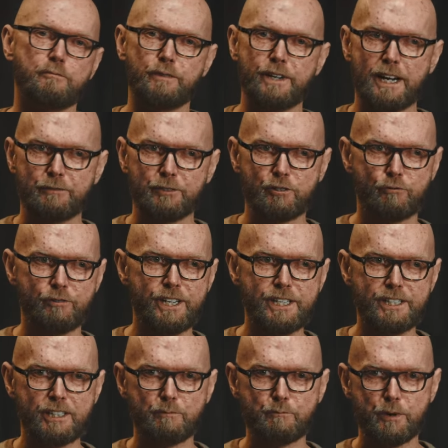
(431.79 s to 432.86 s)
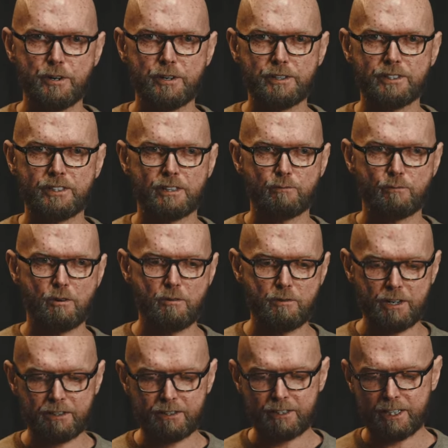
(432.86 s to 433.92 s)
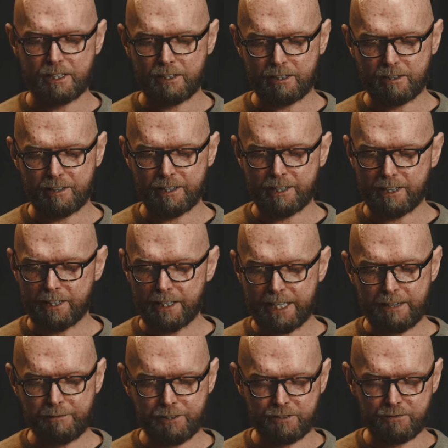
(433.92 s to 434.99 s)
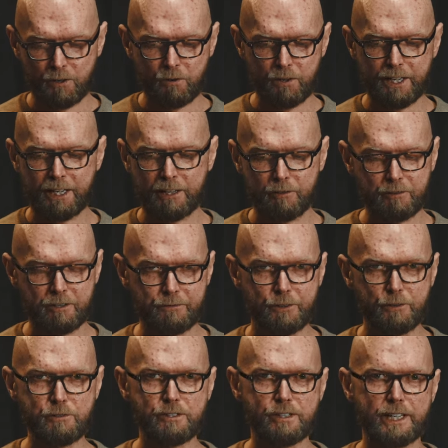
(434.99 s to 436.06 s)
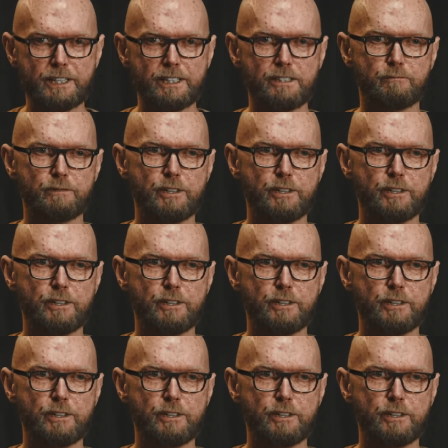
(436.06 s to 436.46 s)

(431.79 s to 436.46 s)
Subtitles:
we have trees and birds and rodents and leaves falling and all of those things.